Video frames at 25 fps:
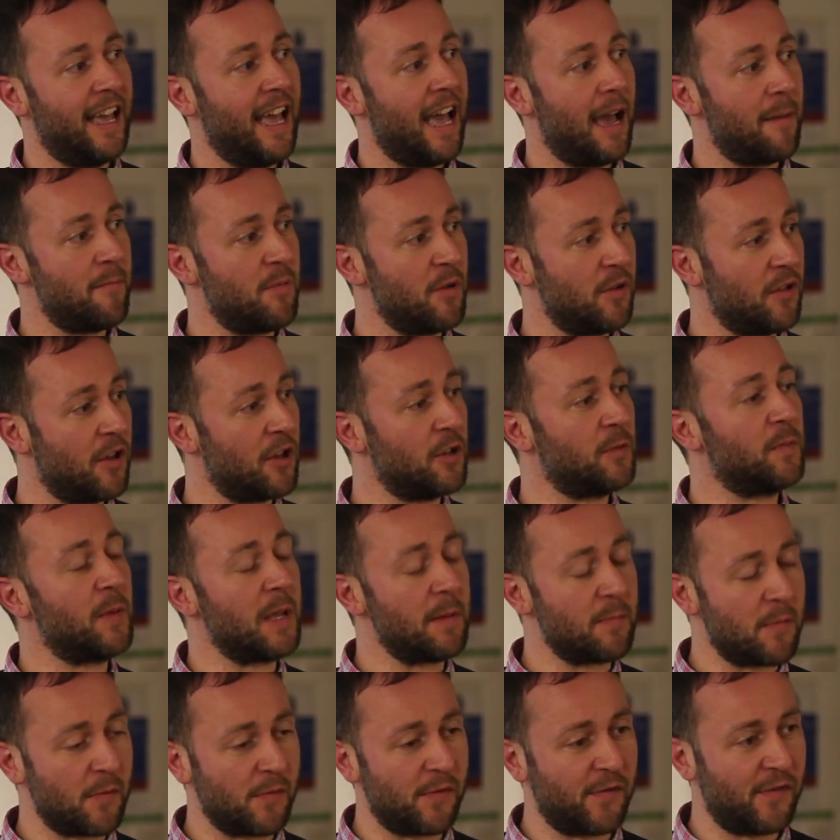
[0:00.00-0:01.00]
and put those
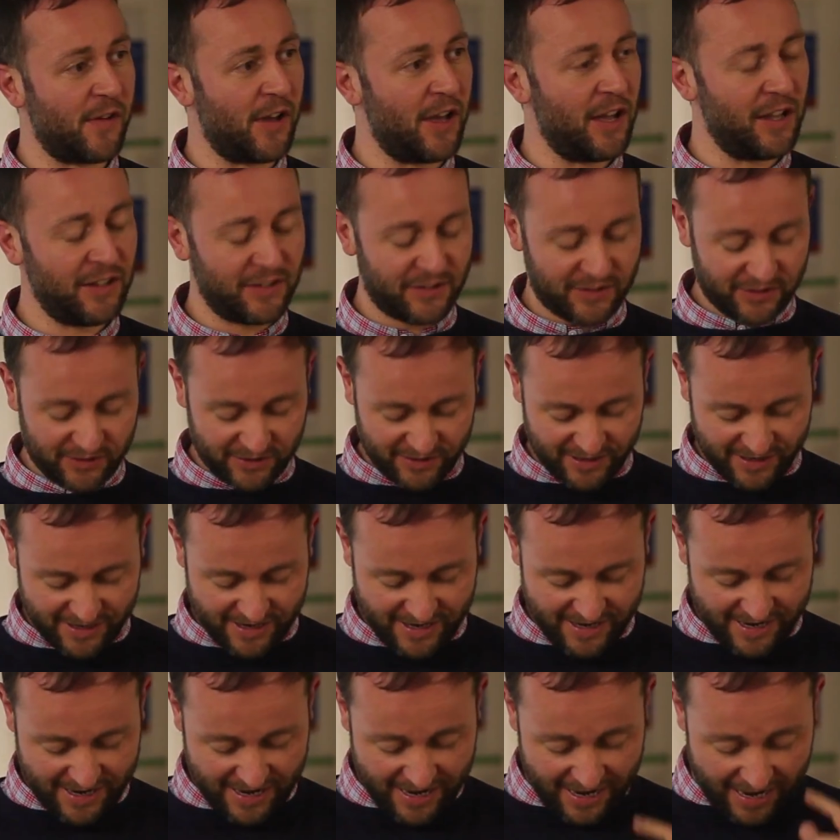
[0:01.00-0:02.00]
people first,
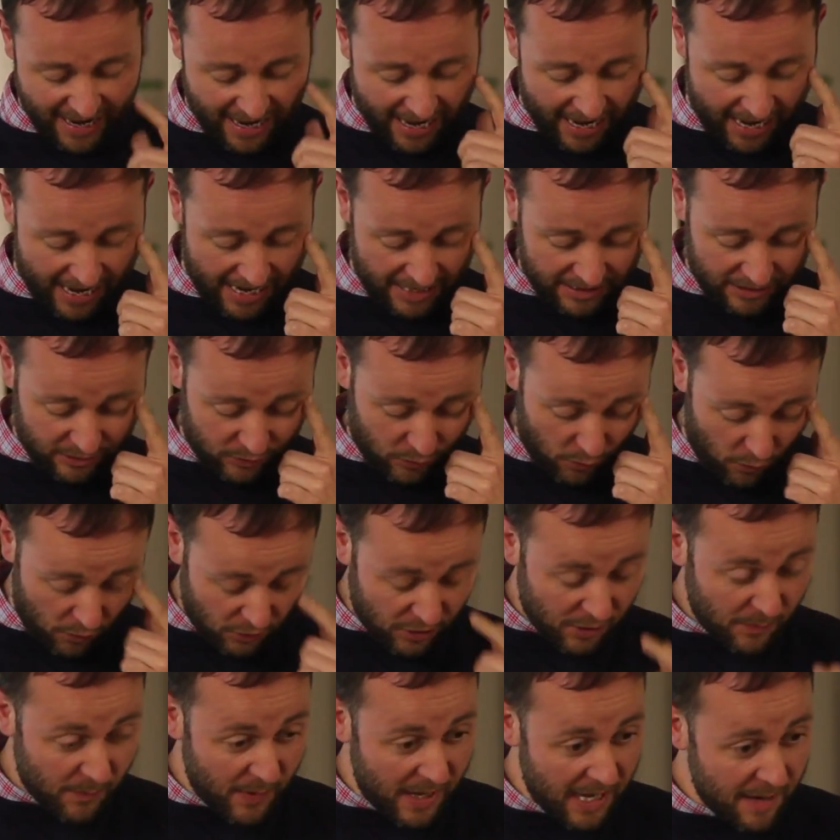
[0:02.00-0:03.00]
and talk
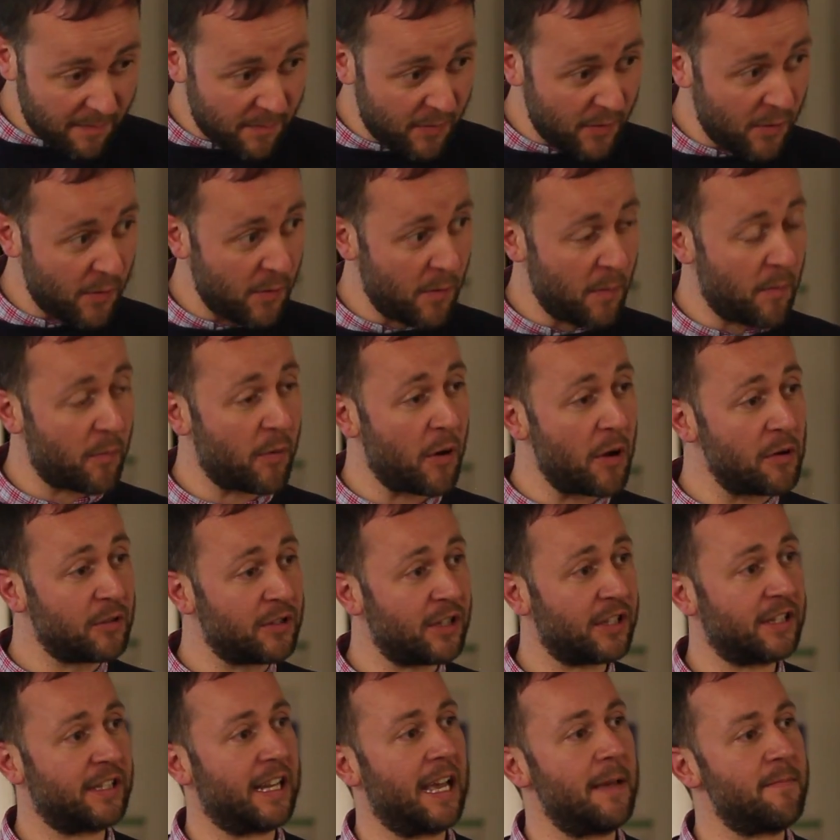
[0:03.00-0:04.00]
to people,
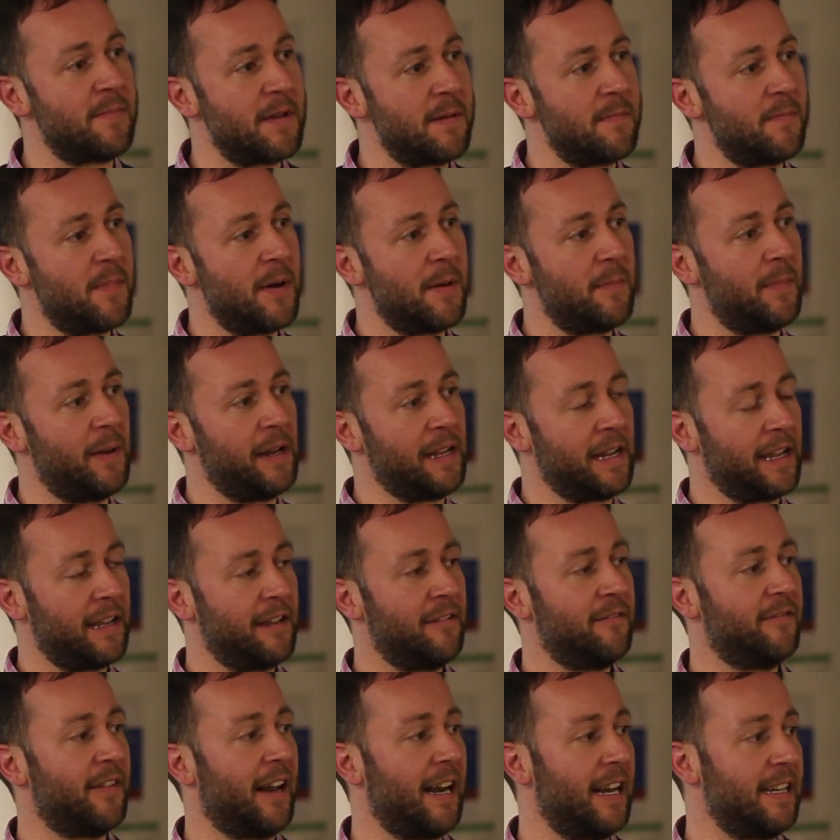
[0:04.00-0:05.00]
prototype in public,
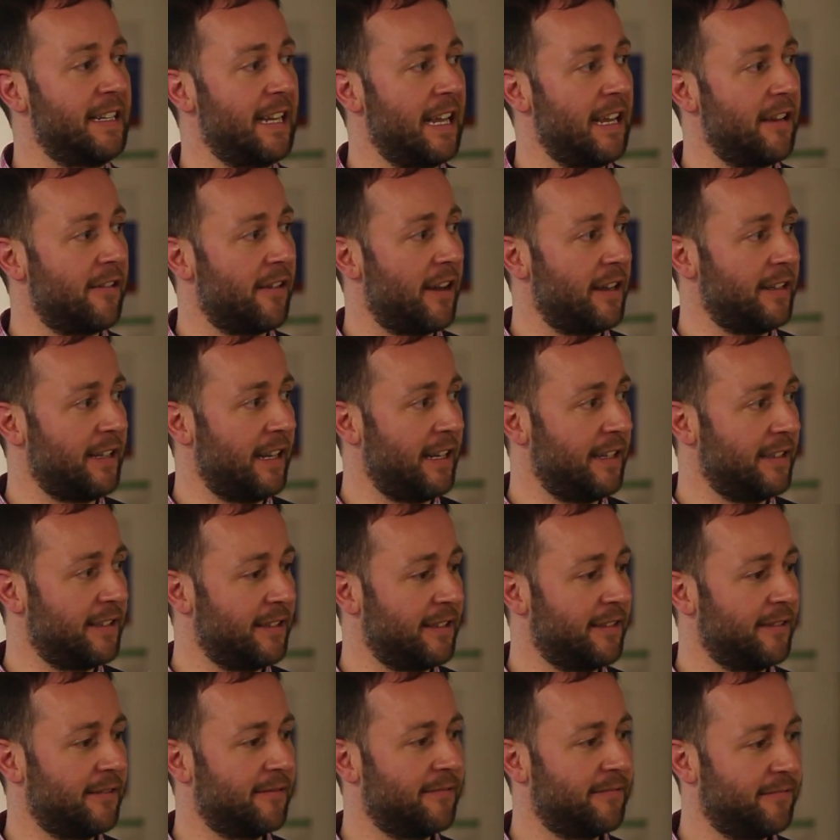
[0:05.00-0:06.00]
and validate your ideas.